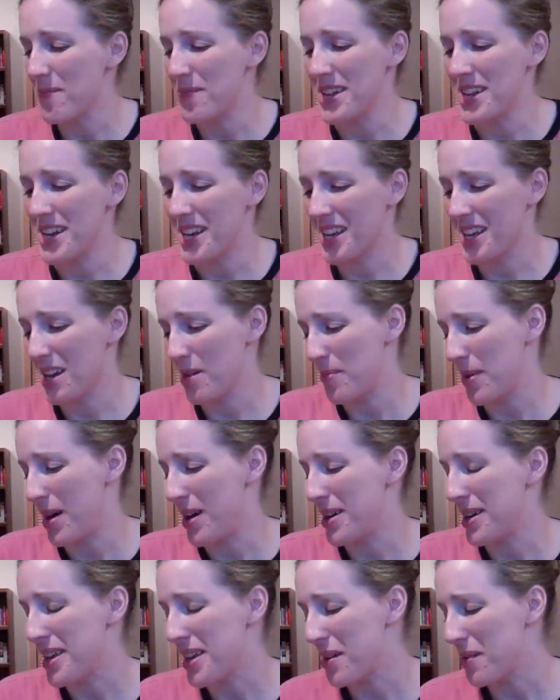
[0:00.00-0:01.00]
But I am knitting it
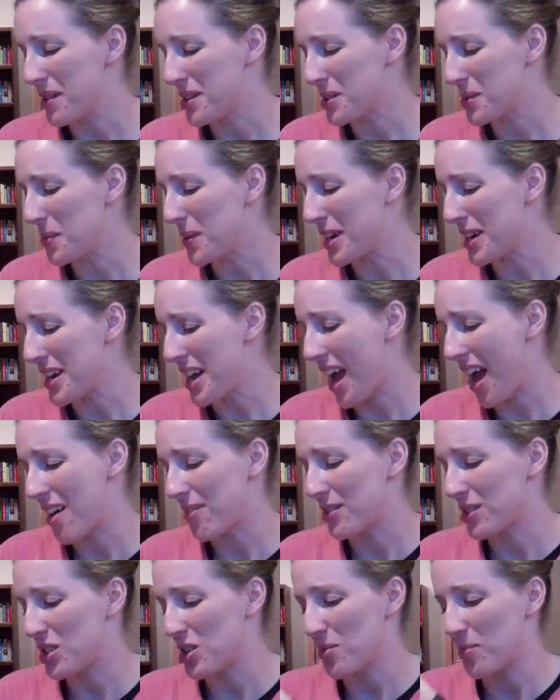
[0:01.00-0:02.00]
up on a US
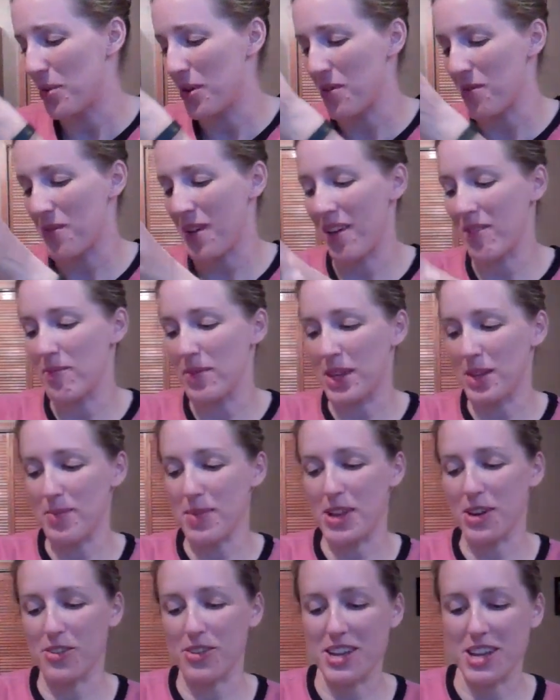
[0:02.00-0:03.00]
1.5, a 2.5
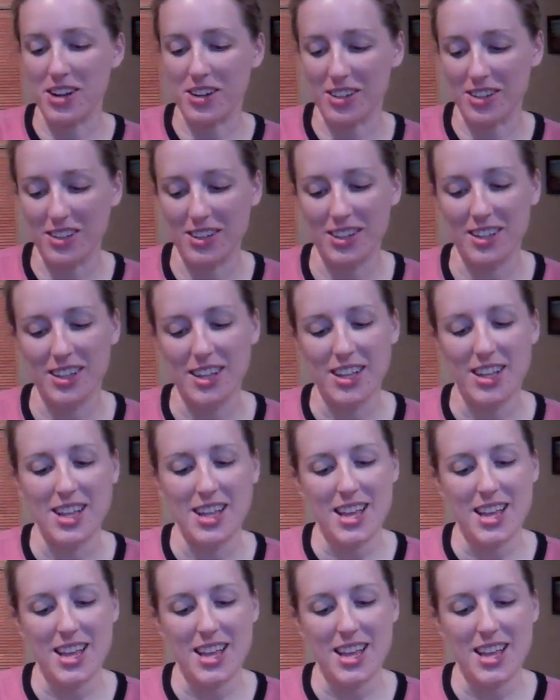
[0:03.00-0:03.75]
millimeter needle.